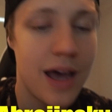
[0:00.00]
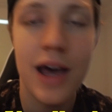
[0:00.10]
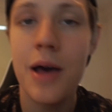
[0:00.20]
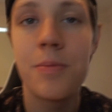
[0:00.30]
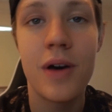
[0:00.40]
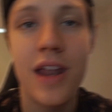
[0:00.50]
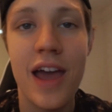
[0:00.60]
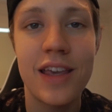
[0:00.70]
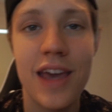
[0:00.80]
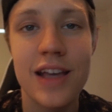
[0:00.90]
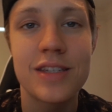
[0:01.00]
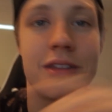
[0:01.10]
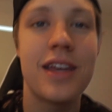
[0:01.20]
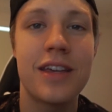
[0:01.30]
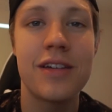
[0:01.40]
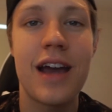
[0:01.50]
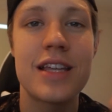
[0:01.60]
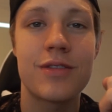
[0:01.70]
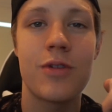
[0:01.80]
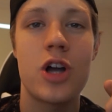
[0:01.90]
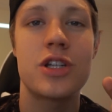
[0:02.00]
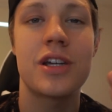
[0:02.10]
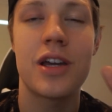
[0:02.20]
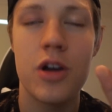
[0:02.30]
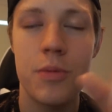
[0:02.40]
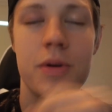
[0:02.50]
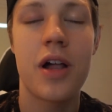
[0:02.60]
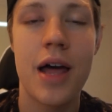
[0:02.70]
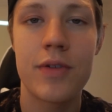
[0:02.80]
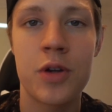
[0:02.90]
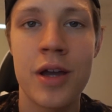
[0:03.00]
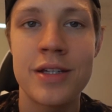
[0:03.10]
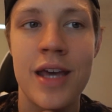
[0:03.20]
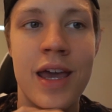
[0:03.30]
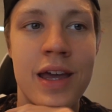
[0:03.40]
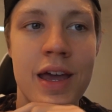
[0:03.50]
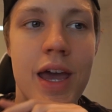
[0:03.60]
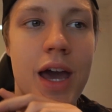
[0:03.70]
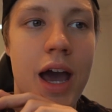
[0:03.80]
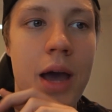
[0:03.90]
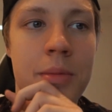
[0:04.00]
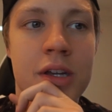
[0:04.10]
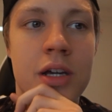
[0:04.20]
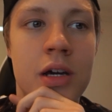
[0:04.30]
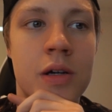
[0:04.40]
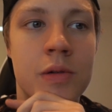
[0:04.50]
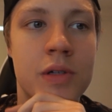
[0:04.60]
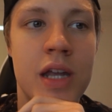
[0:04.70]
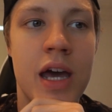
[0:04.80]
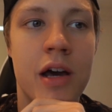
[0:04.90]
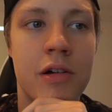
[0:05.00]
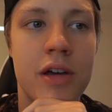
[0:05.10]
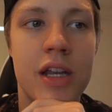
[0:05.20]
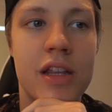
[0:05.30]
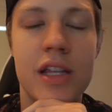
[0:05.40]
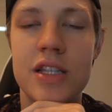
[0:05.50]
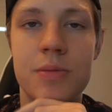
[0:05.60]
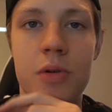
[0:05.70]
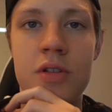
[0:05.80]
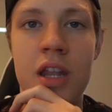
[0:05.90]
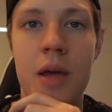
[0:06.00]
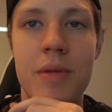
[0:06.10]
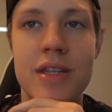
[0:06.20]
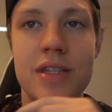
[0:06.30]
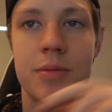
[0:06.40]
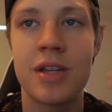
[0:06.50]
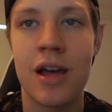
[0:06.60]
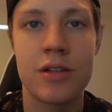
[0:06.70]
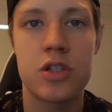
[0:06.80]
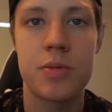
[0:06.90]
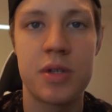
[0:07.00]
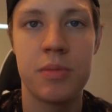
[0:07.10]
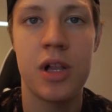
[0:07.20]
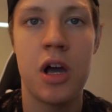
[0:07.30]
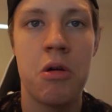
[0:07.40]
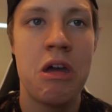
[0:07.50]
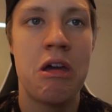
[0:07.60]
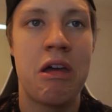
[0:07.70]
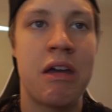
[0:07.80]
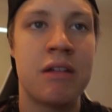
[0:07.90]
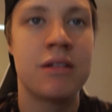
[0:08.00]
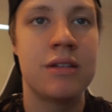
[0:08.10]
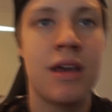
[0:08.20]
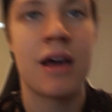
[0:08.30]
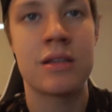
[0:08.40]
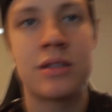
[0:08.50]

Uh, but heck yeah, so thank you guys for watching. I hope you all have a great day. I'm gonna go now. Anything that's important that I missed is gonna be down in the description below. And yeah,